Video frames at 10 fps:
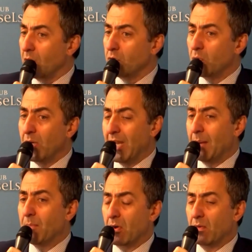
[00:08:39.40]
through a
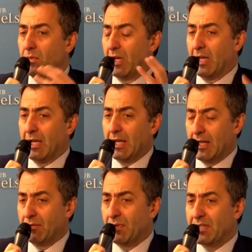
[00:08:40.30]
number of
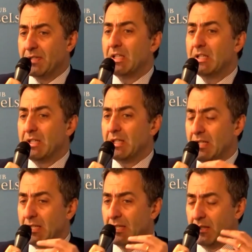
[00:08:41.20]

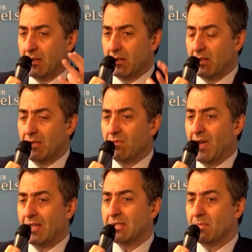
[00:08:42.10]
facility
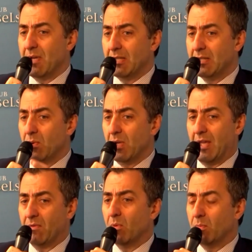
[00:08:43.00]
investment, we
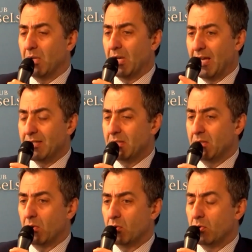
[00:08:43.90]
have mobilized
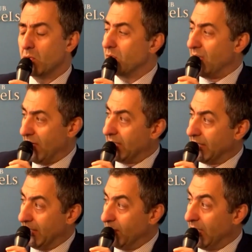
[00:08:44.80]
close to
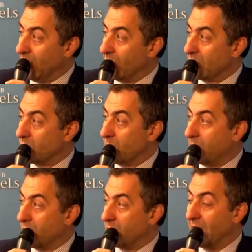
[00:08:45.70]
700 million in
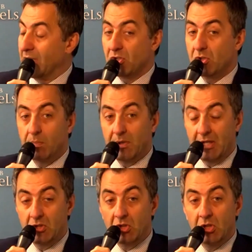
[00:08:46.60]
support of energy
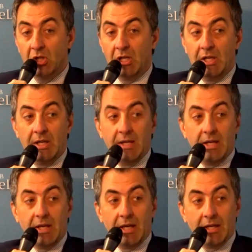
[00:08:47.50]
cooperation
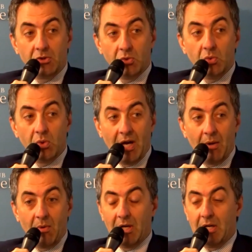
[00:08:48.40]
through
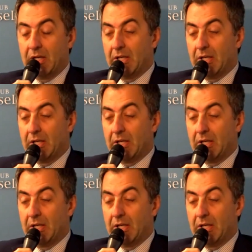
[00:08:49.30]
our,